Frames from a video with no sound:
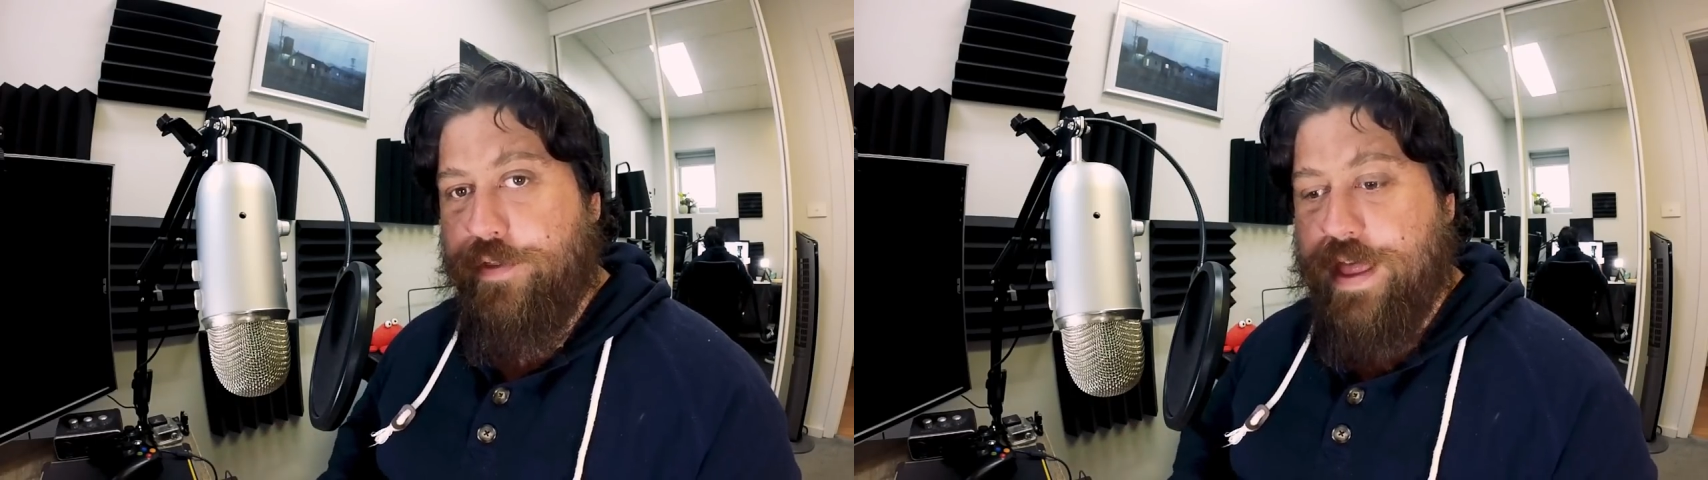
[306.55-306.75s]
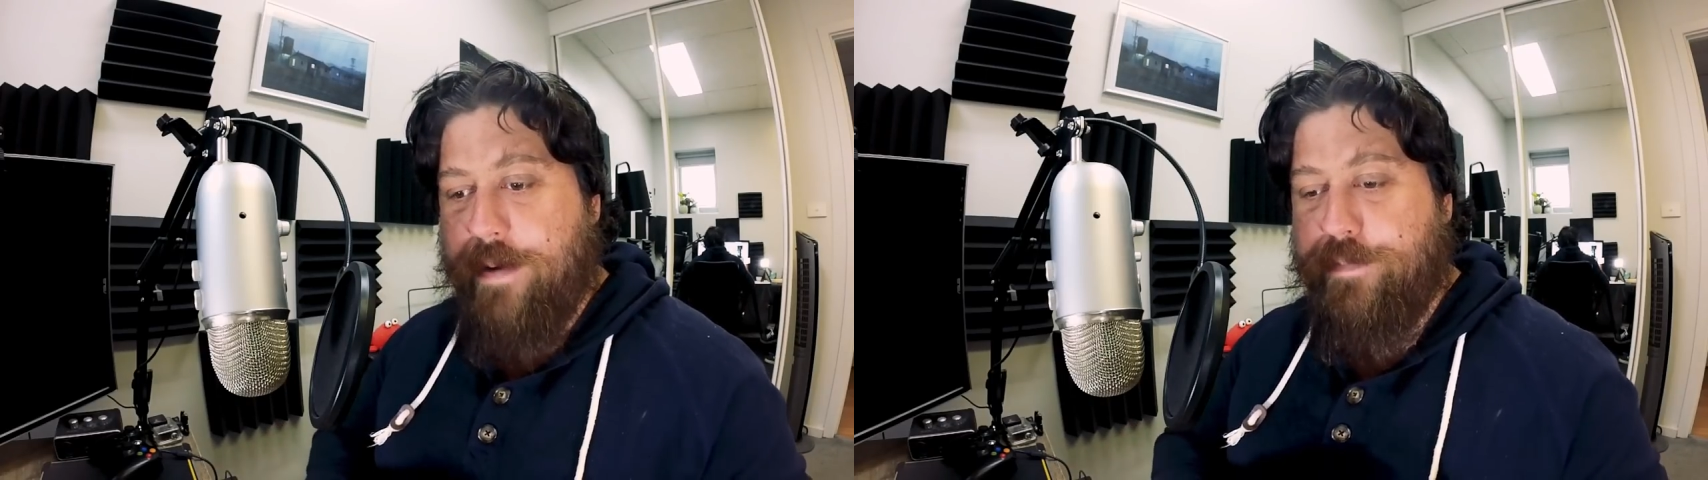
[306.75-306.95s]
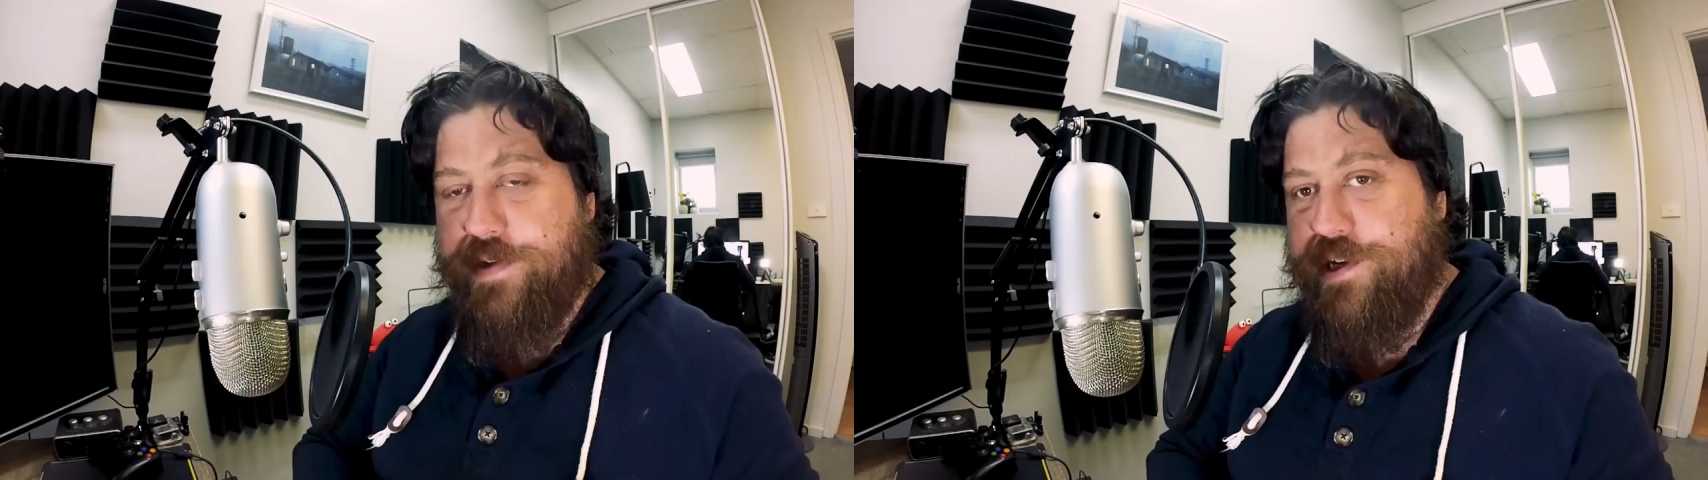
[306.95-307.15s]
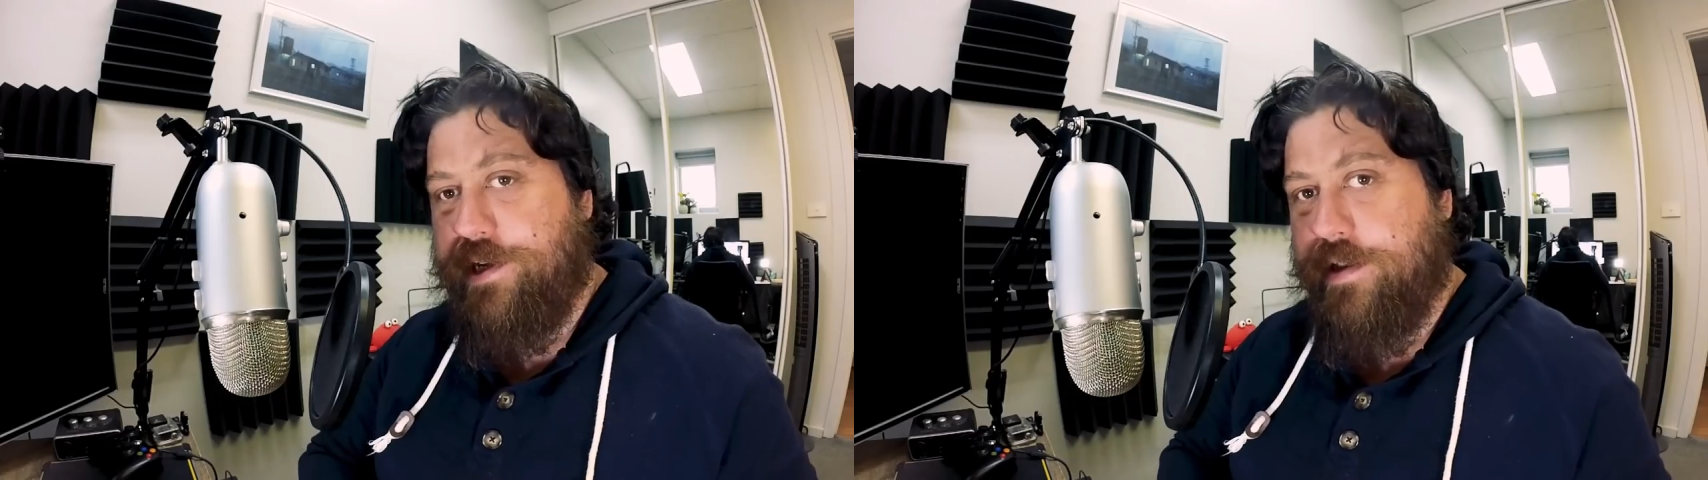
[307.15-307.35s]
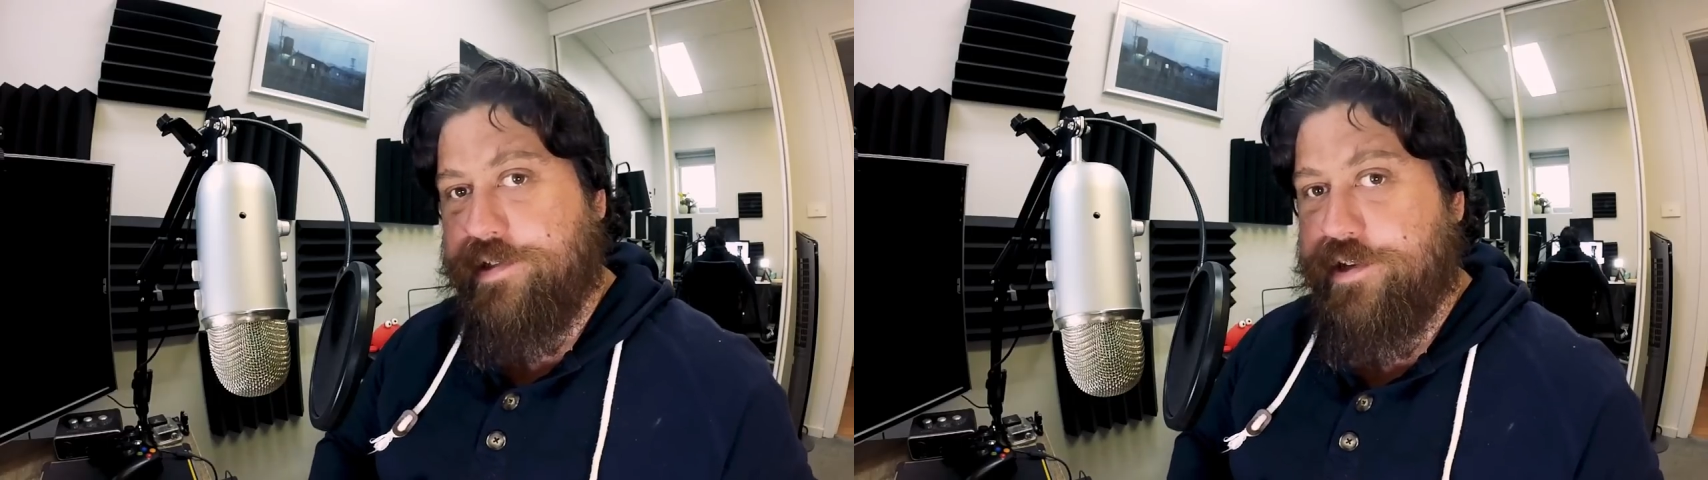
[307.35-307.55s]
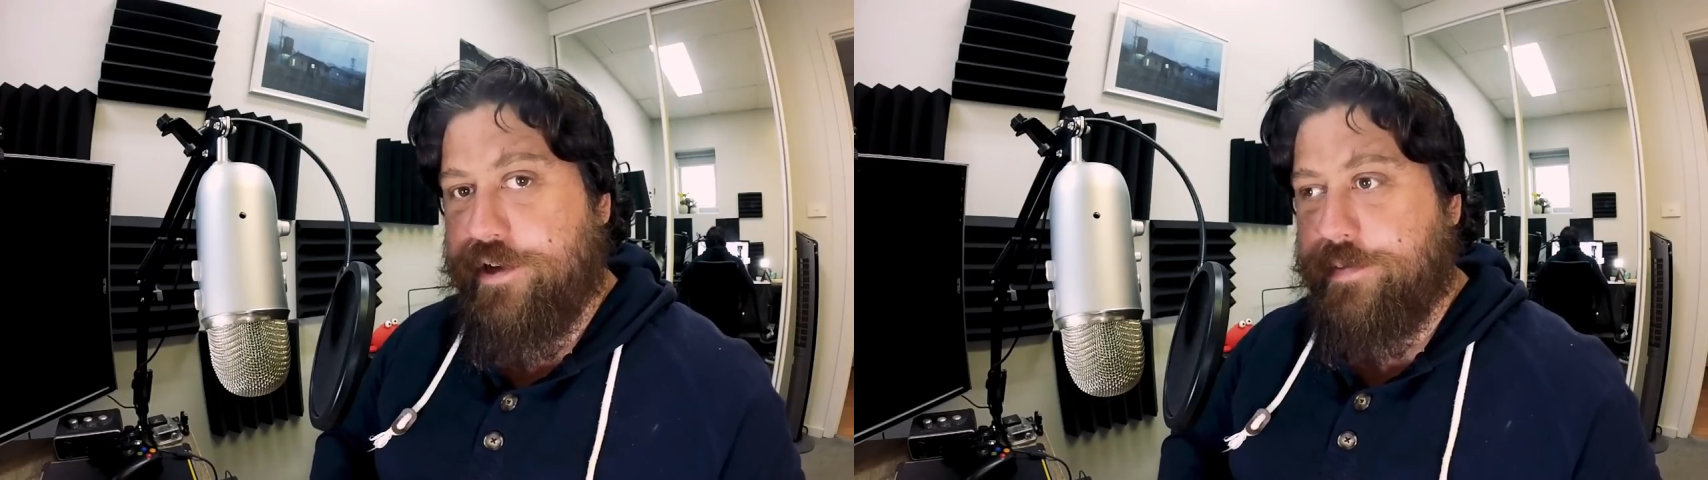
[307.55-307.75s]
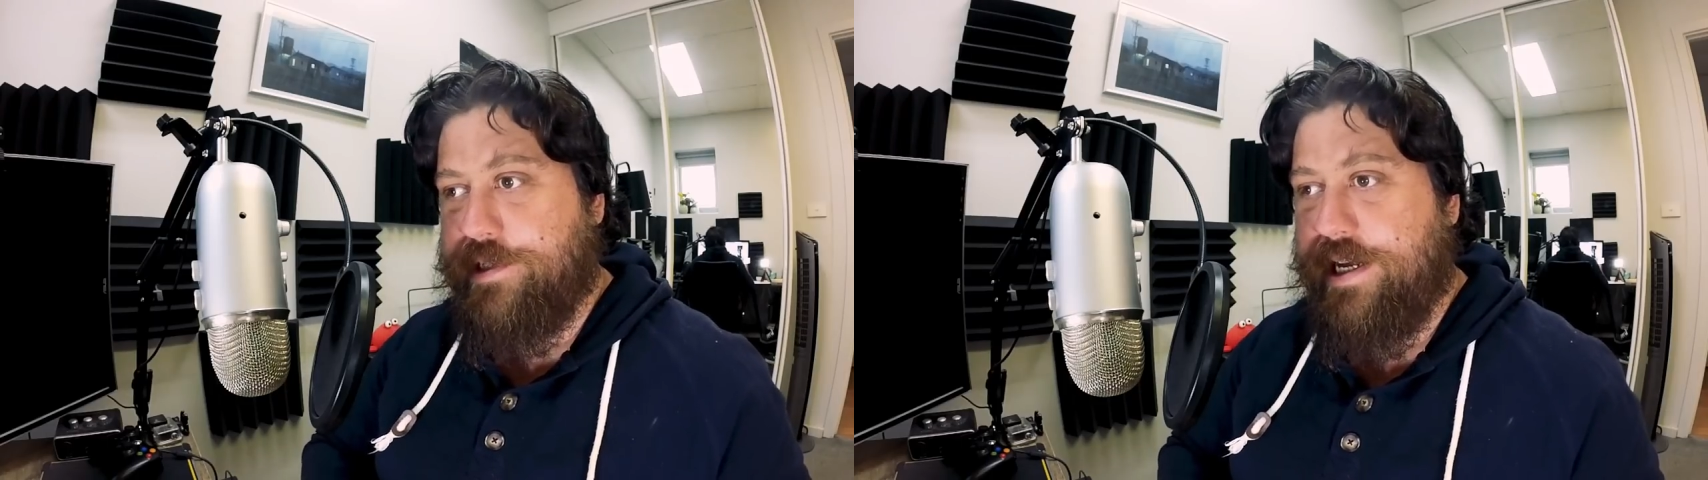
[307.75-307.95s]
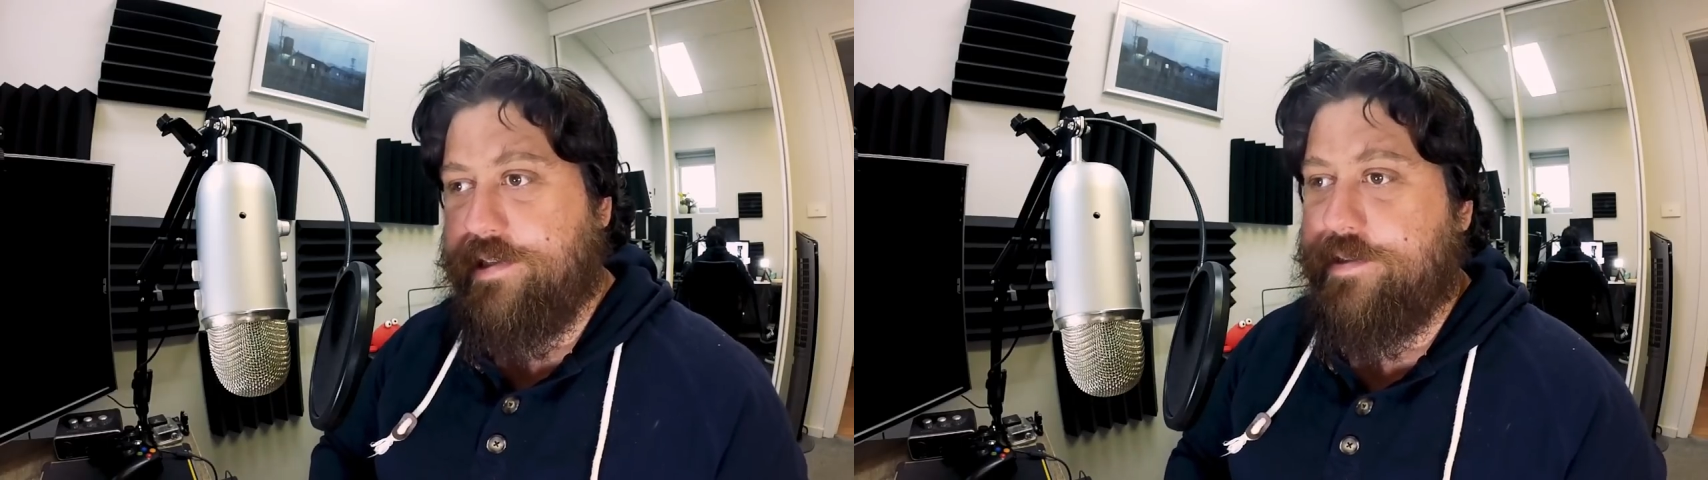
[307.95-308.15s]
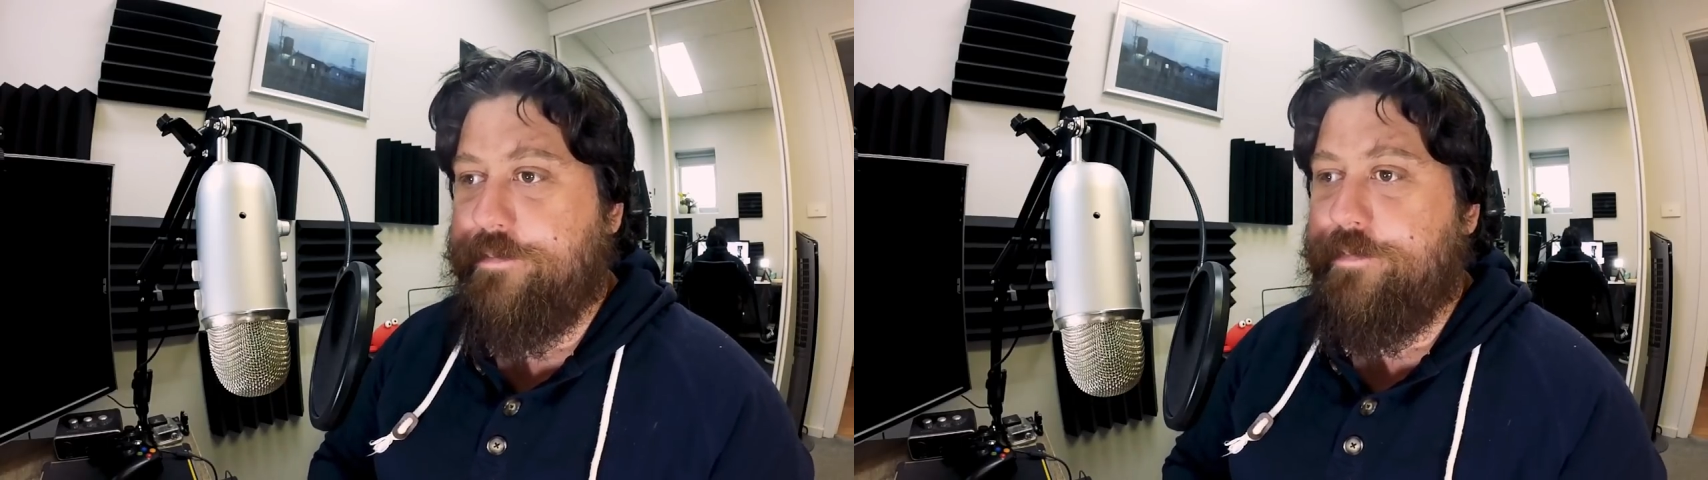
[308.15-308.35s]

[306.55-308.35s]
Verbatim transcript: that particular circumstance.